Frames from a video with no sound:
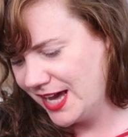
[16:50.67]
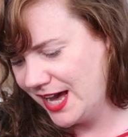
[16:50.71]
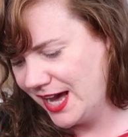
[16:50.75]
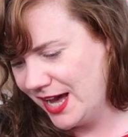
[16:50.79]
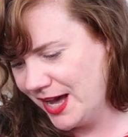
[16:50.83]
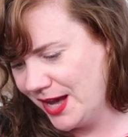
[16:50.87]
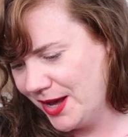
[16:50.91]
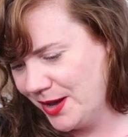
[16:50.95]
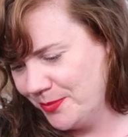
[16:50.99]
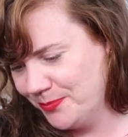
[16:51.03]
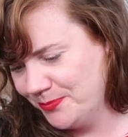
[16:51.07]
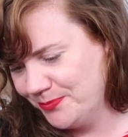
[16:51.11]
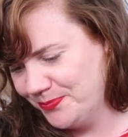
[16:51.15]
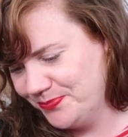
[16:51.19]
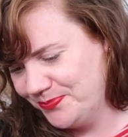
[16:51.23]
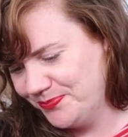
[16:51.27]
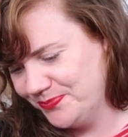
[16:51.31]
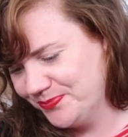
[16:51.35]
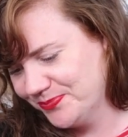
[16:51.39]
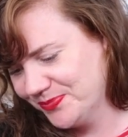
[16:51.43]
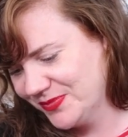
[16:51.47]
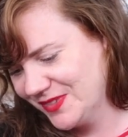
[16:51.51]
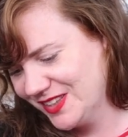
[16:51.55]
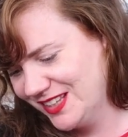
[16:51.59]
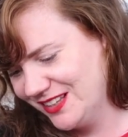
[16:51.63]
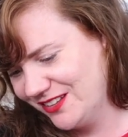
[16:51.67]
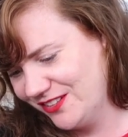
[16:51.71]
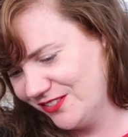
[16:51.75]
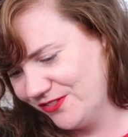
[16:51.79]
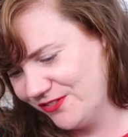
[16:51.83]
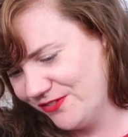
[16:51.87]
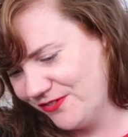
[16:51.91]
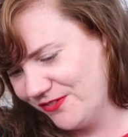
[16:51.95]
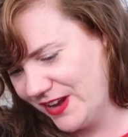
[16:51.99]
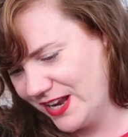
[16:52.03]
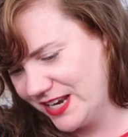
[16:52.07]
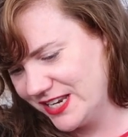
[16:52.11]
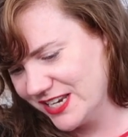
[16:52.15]
find
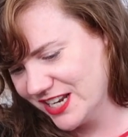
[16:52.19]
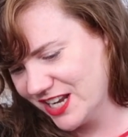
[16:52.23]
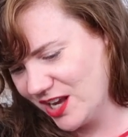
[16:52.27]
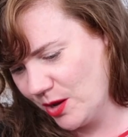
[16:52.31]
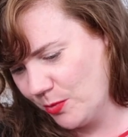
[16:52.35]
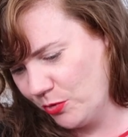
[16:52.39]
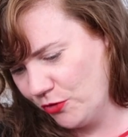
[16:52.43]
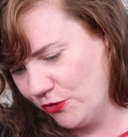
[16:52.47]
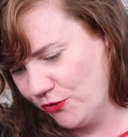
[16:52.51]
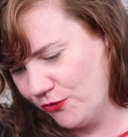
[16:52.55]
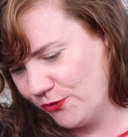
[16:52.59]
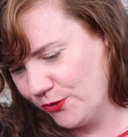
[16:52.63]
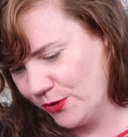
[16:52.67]
a couple